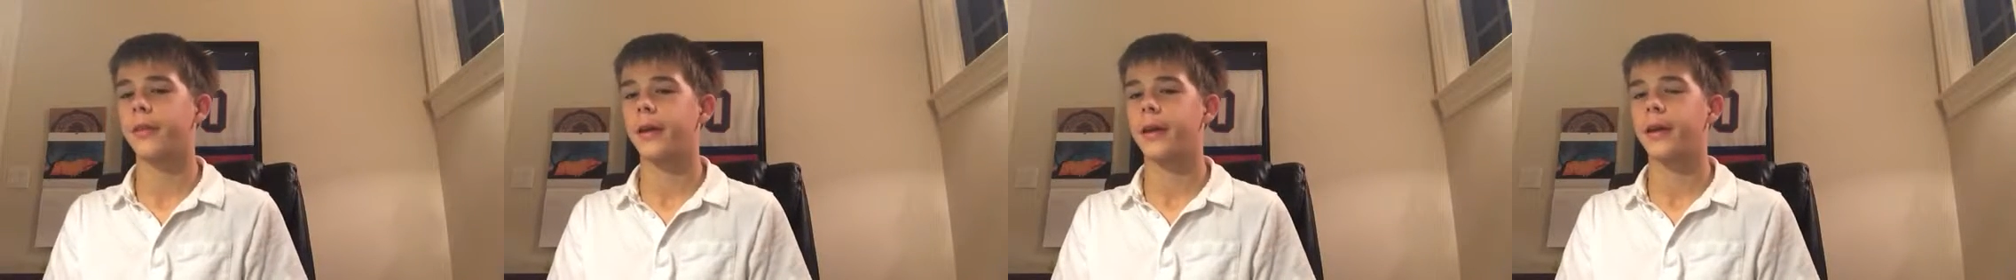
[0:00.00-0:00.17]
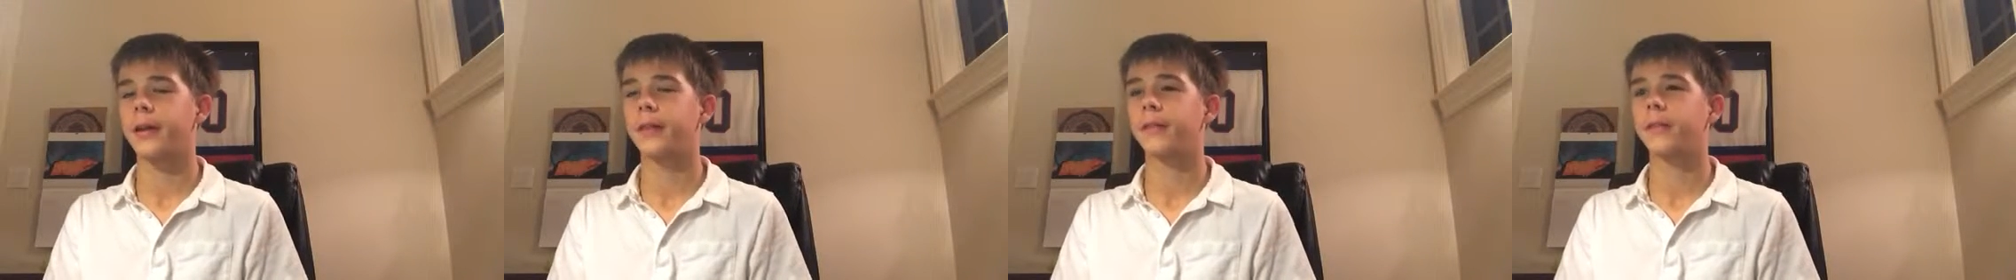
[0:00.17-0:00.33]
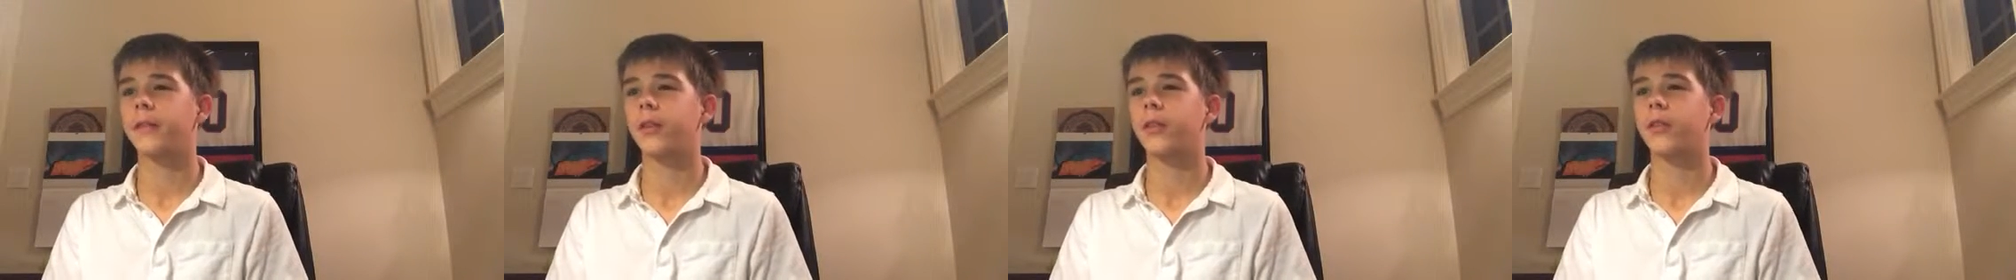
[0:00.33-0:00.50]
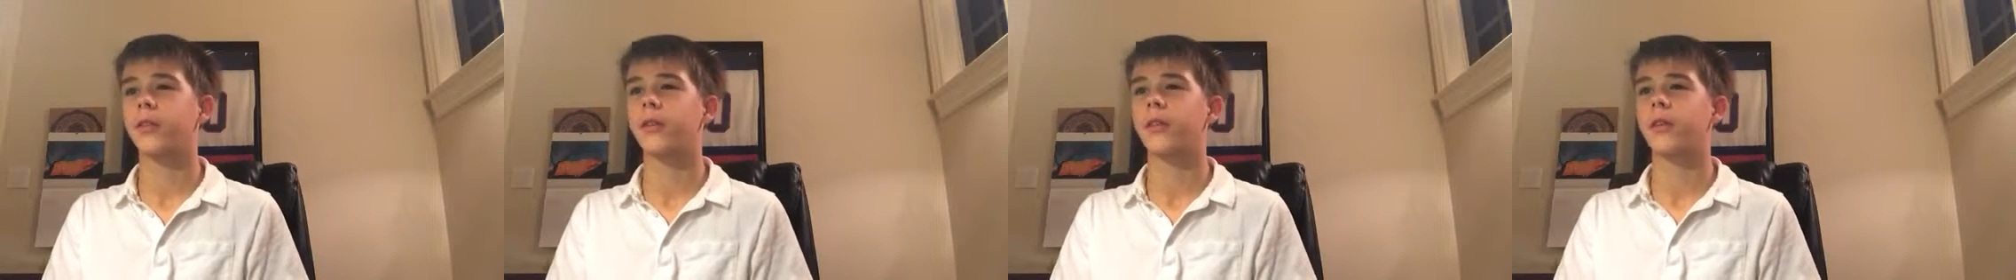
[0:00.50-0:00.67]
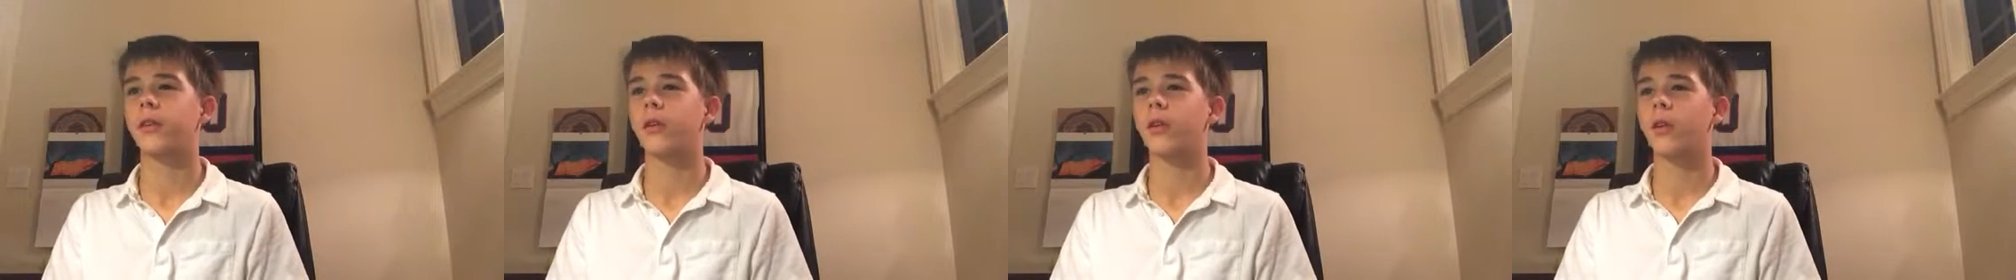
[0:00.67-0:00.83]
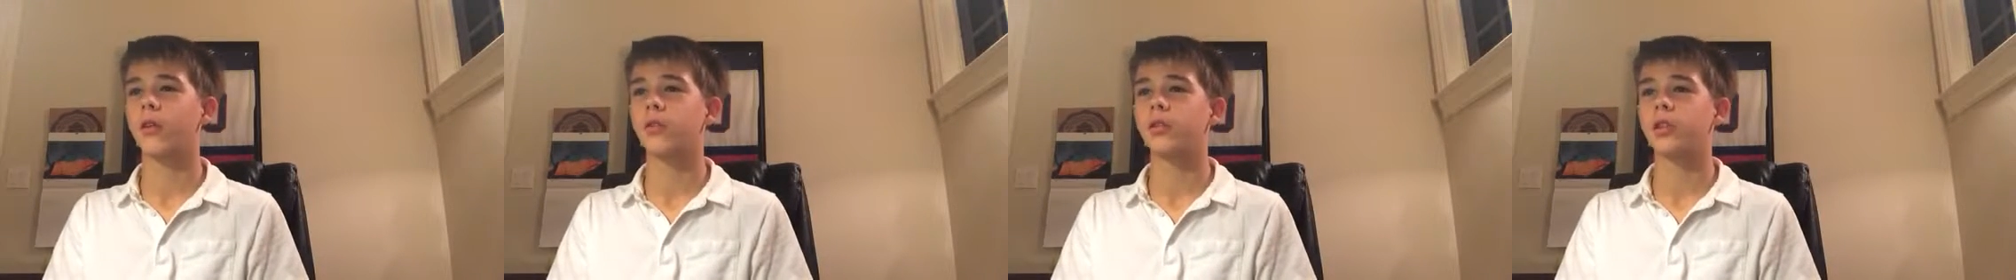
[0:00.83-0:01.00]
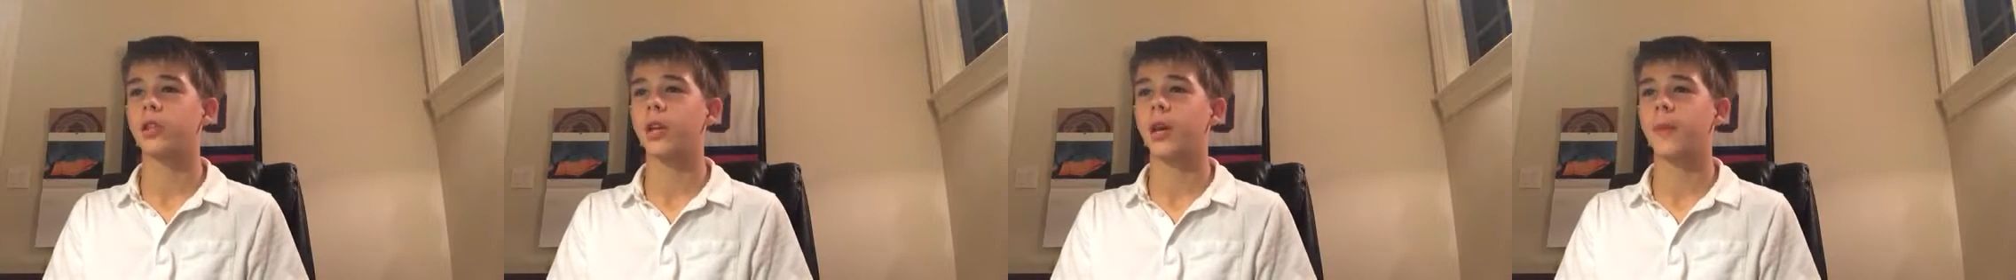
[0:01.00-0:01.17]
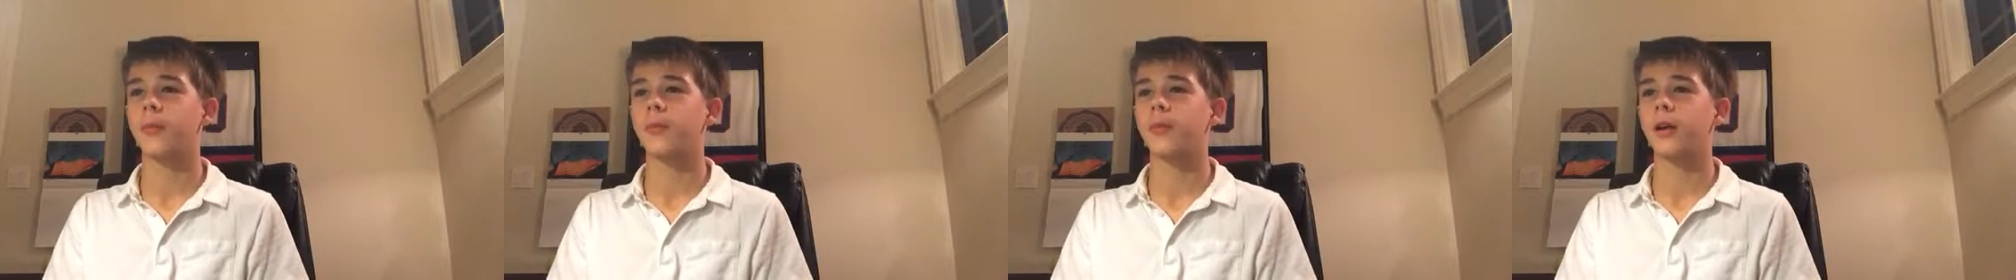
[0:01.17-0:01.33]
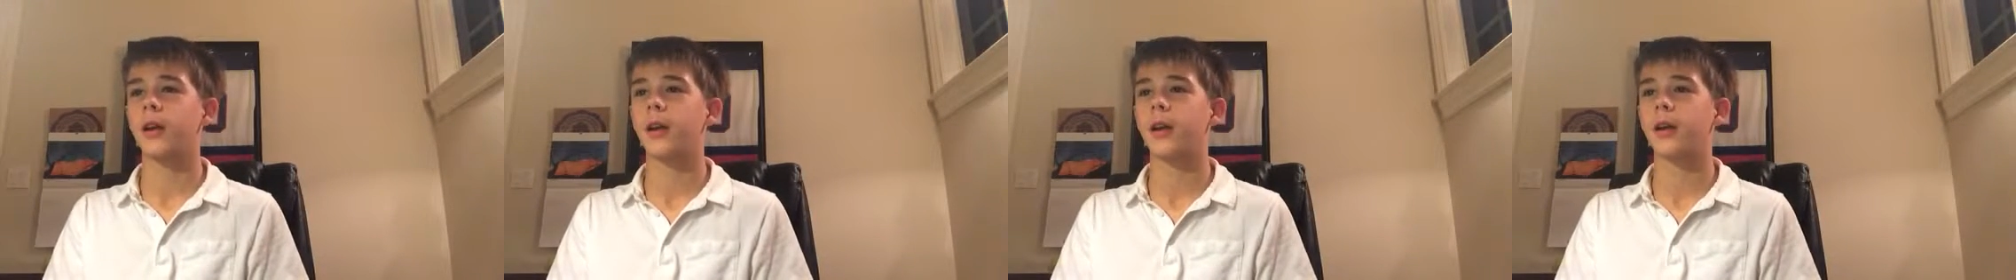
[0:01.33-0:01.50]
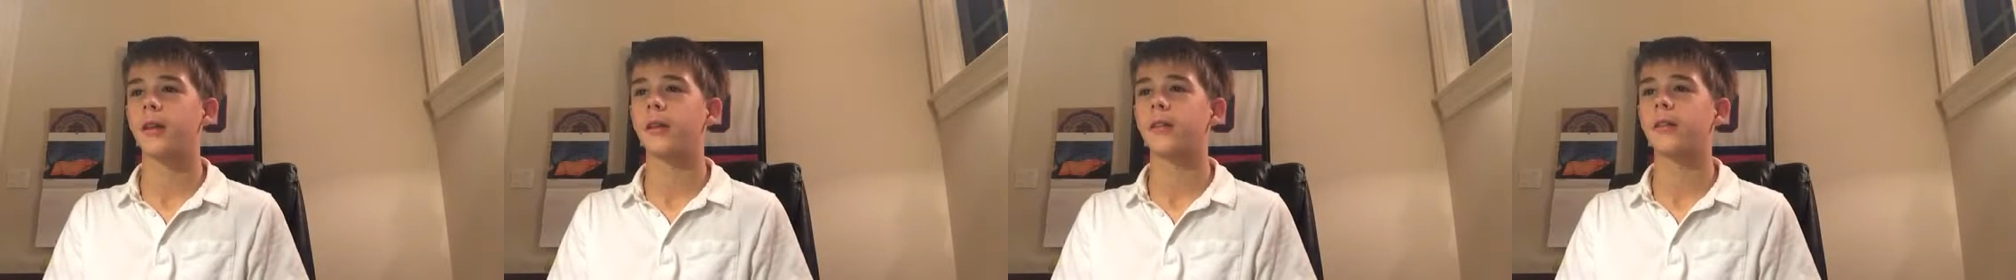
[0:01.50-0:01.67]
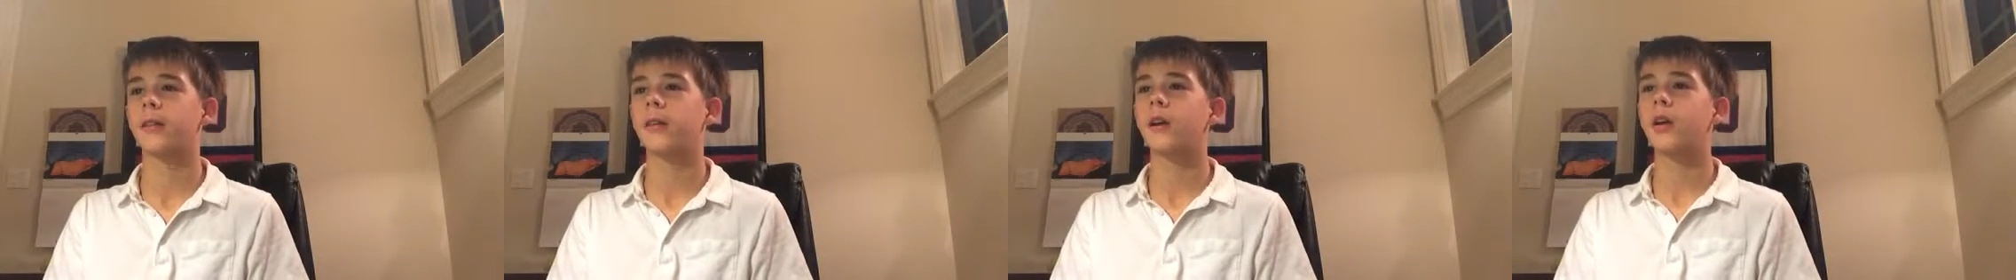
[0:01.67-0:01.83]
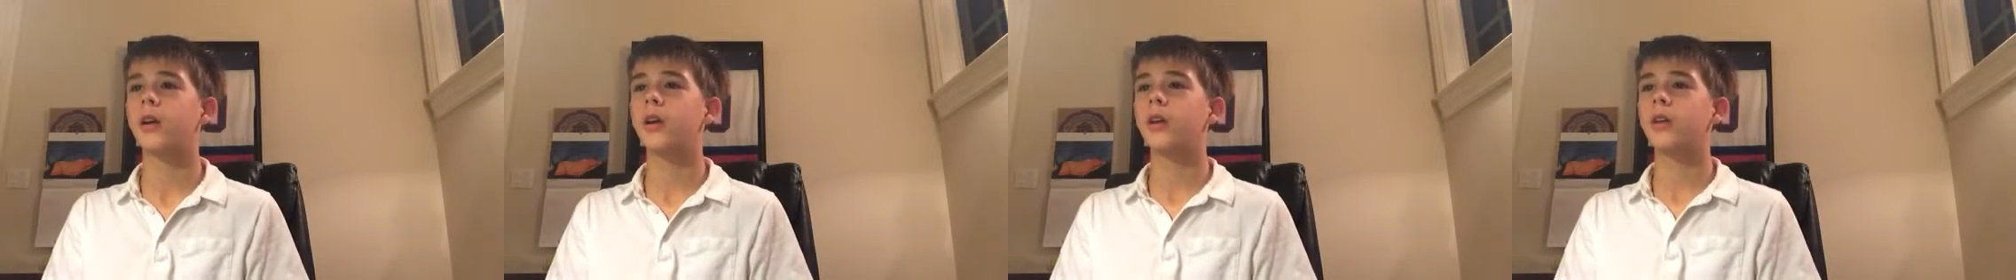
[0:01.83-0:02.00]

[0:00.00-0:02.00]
things go to the Golgi apparatus,